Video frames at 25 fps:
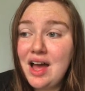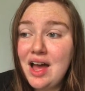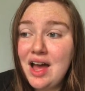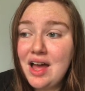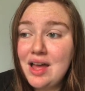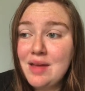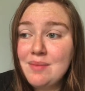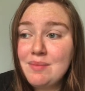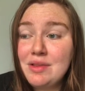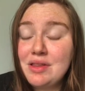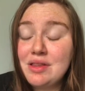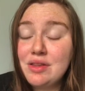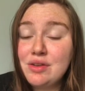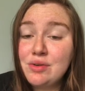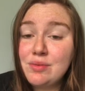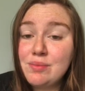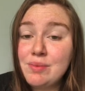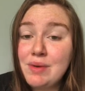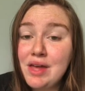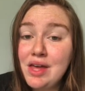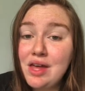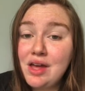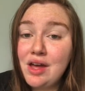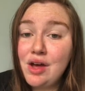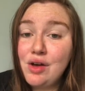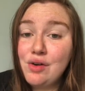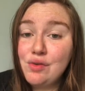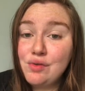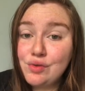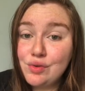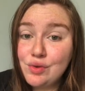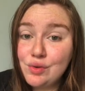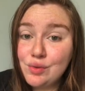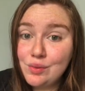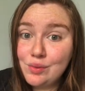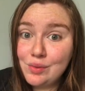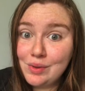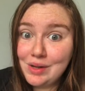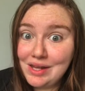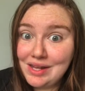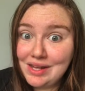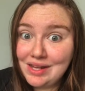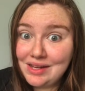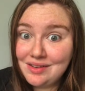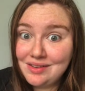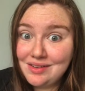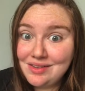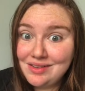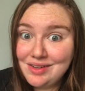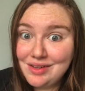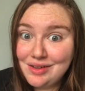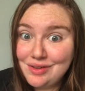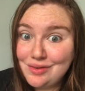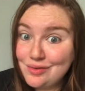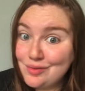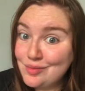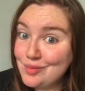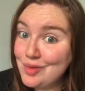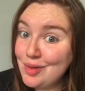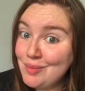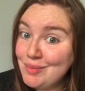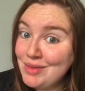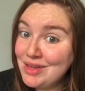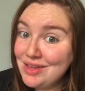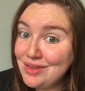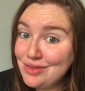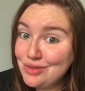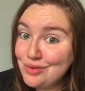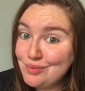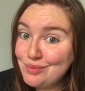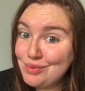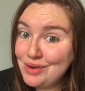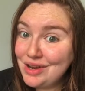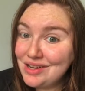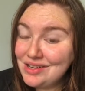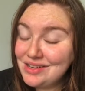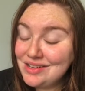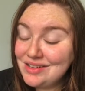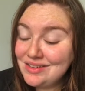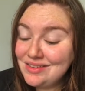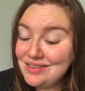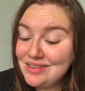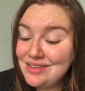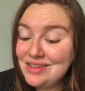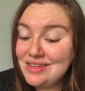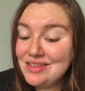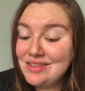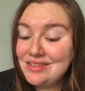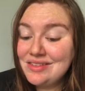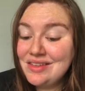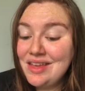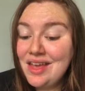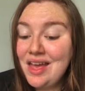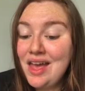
I'm a little bit overweight still from all my other pregnancies,